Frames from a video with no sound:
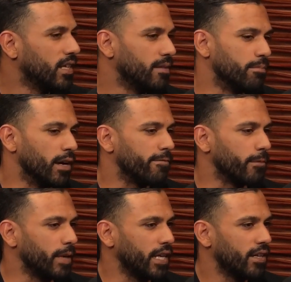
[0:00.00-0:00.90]
But for
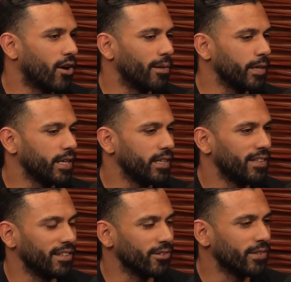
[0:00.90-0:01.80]
me, Army,
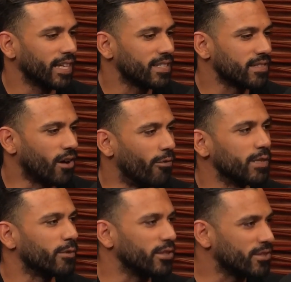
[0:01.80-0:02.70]
that's
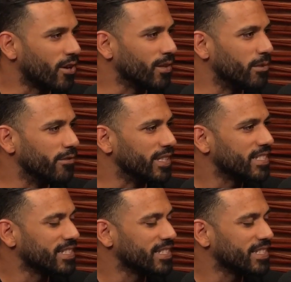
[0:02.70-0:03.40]
always what you saw in the movies.